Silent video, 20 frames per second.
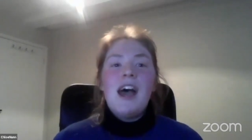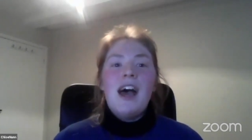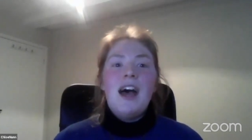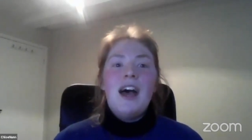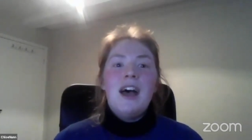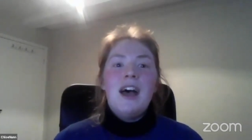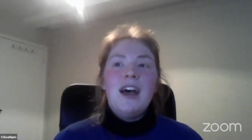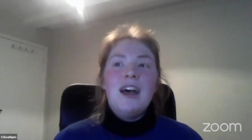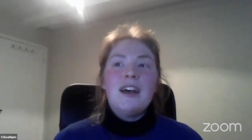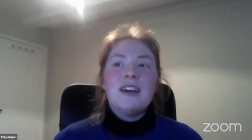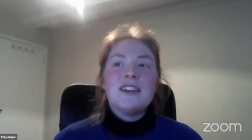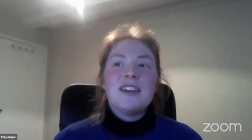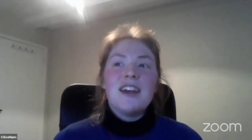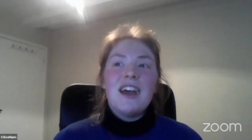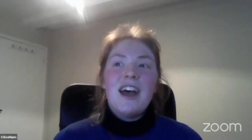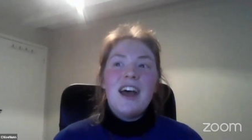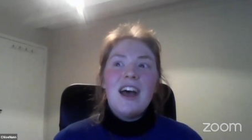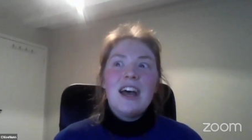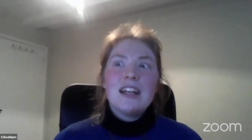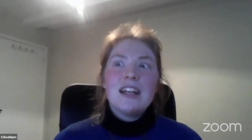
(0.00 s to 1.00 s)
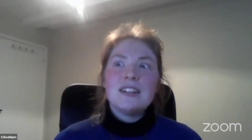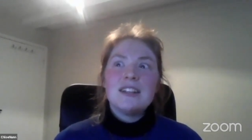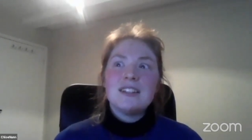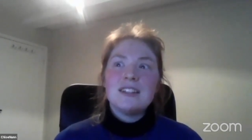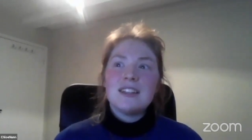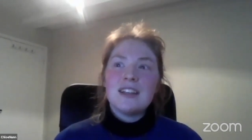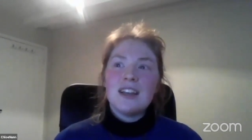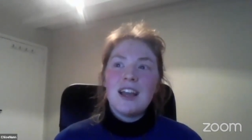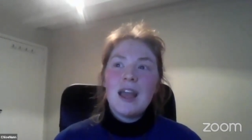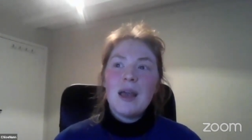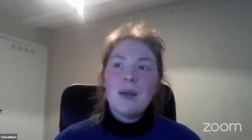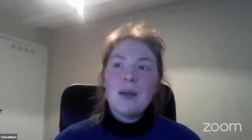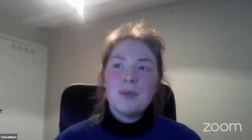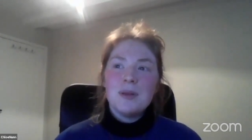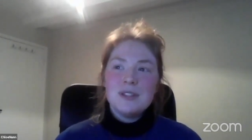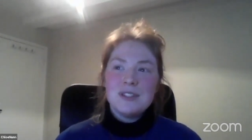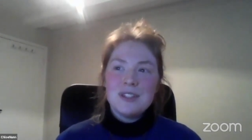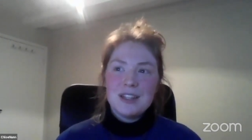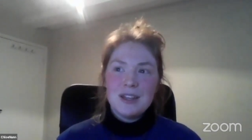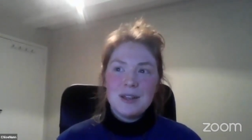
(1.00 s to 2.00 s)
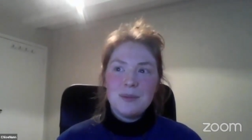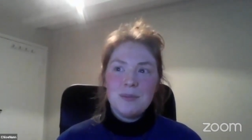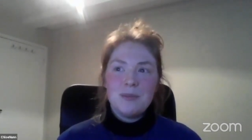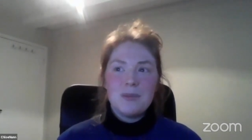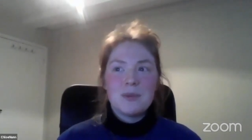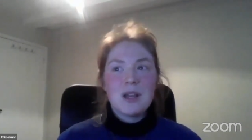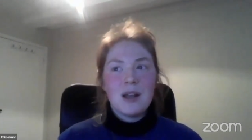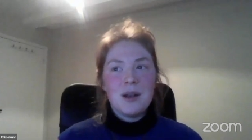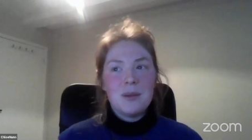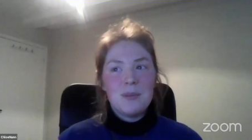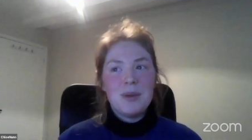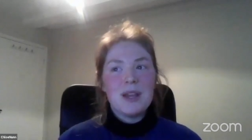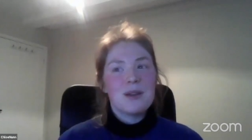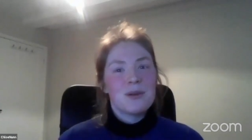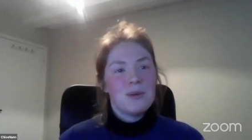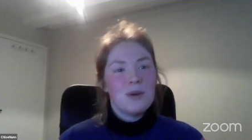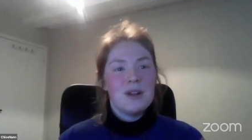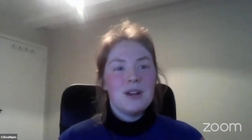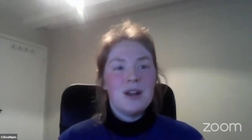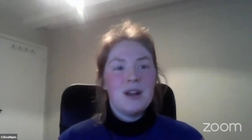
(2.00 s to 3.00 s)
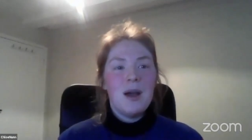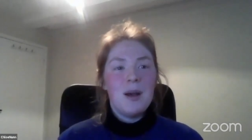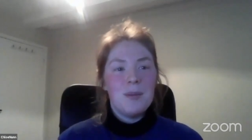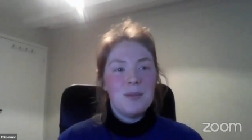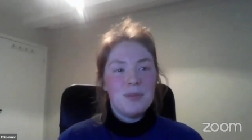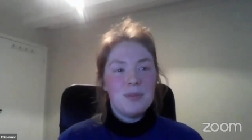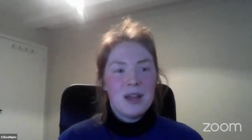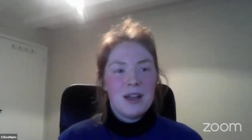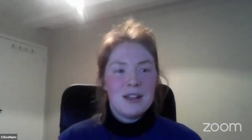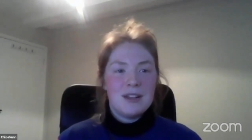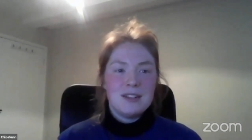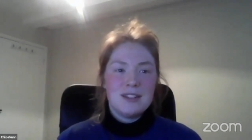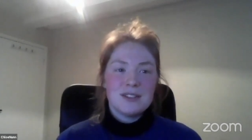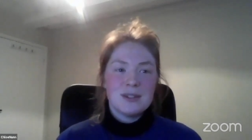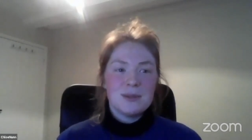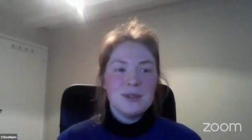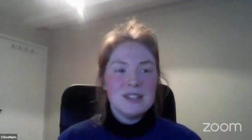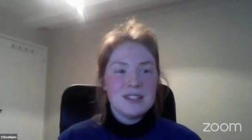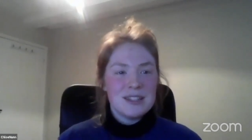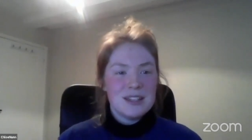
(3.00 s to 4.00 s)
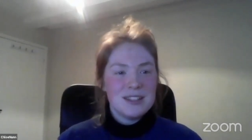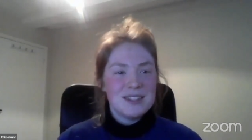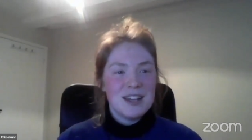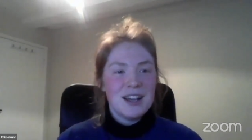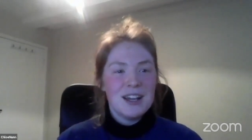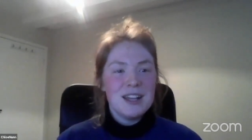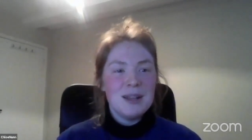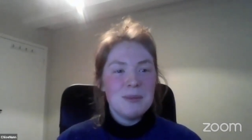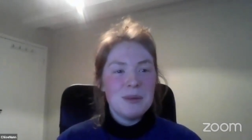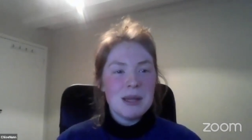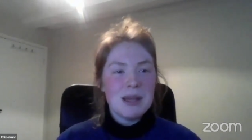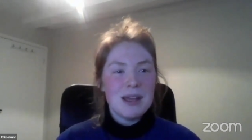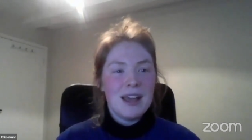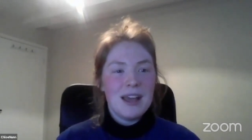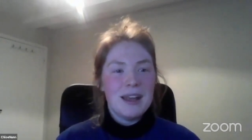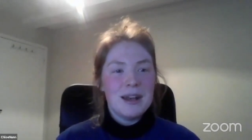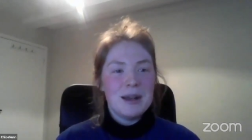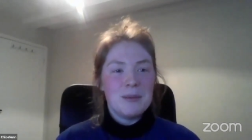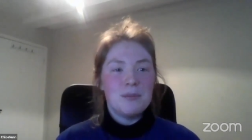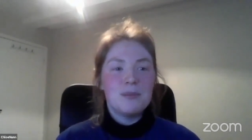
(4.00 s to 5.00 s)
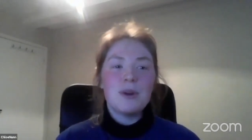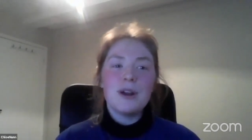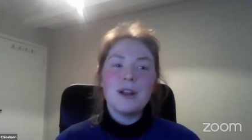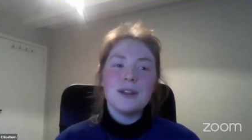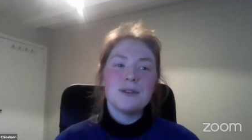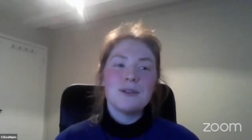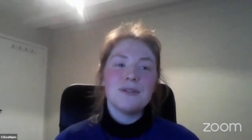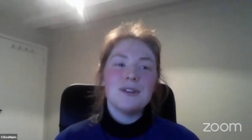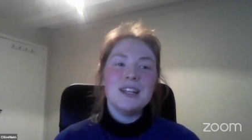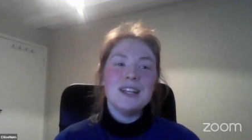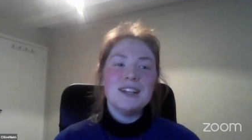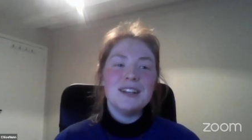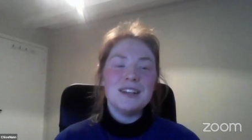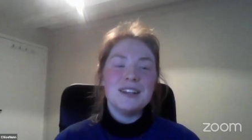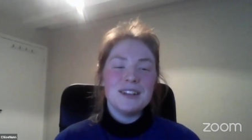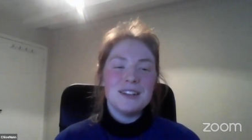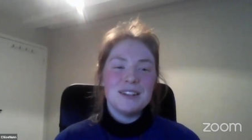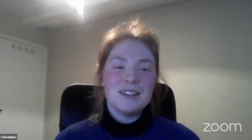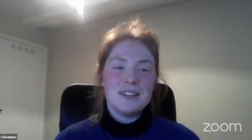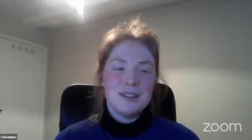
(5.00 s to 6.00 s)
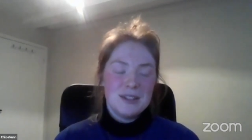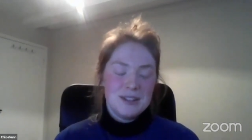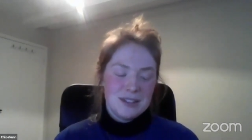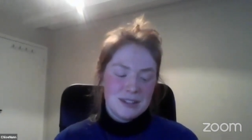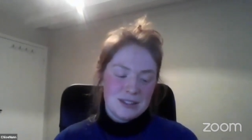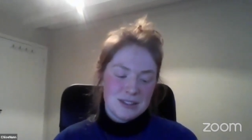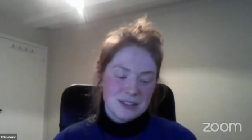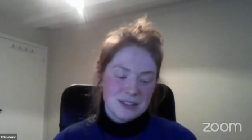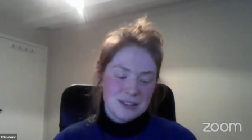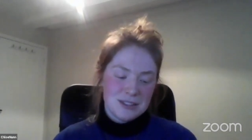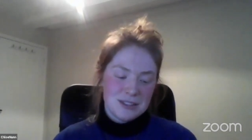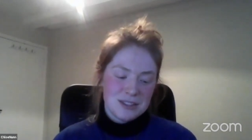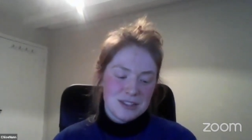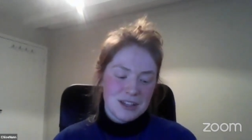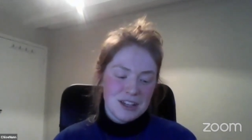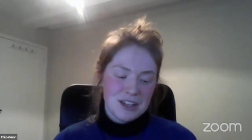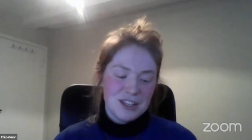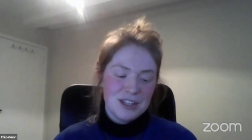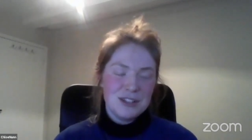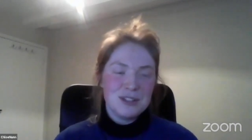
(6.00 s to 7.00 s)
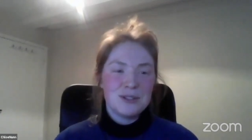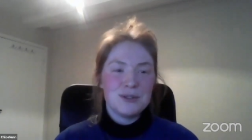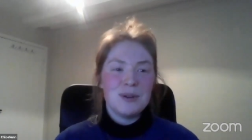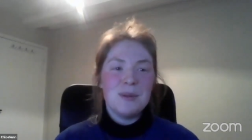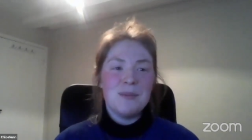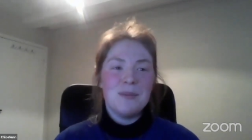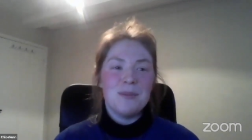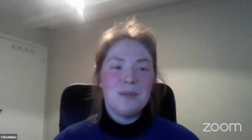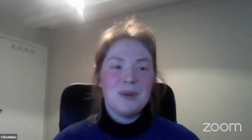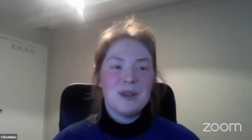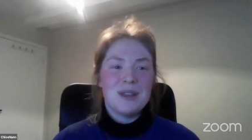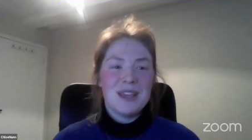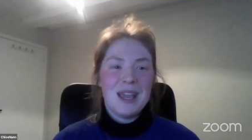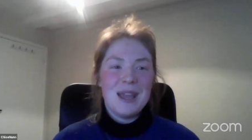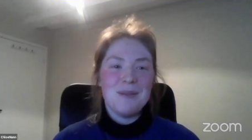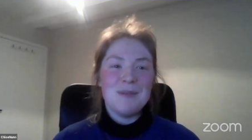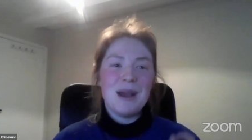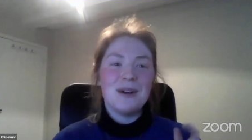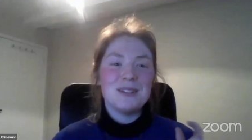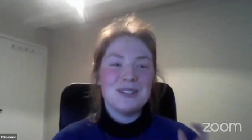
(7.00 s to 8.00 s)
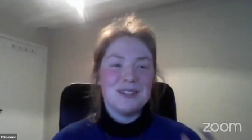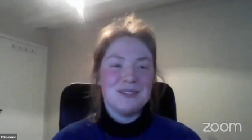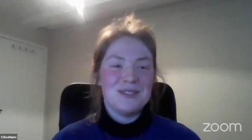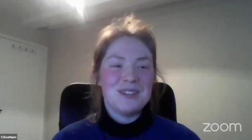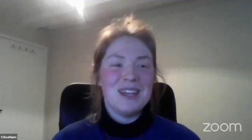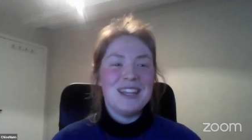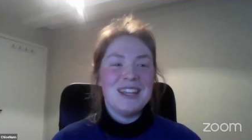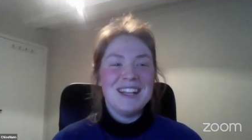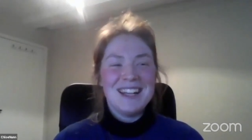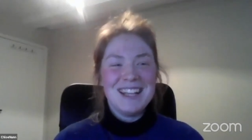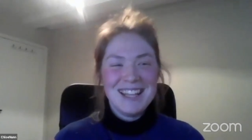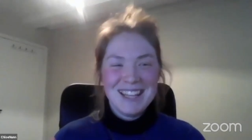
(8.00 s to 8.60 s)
And I happened to kind of pick one up and squeeze it a tiny bit, and a bright green tiny shrimp came out of it.